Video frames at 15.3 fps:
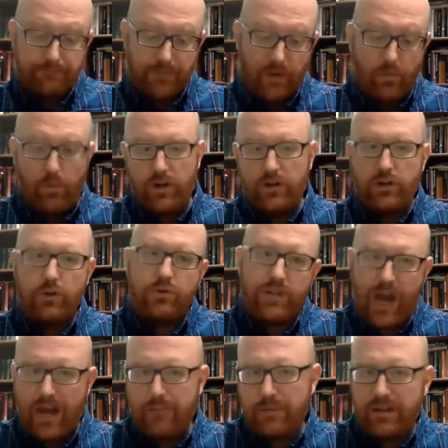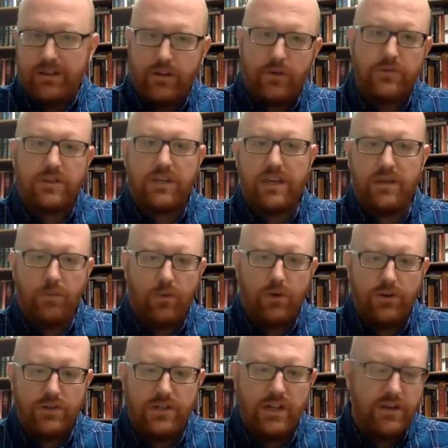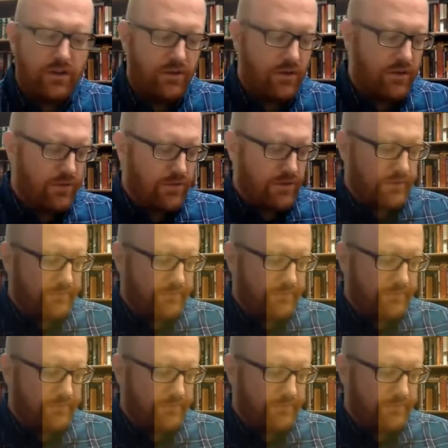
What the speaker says: when you type in those keywords that you use.